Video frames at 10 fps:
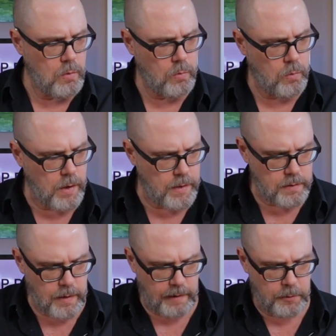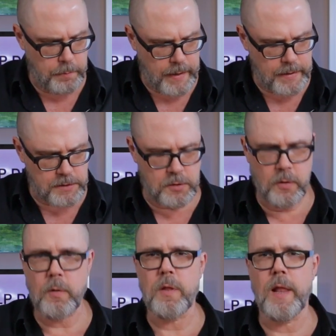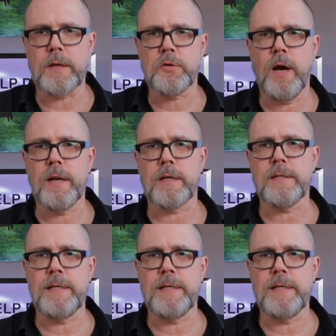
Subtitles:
what everybody's doing with electronics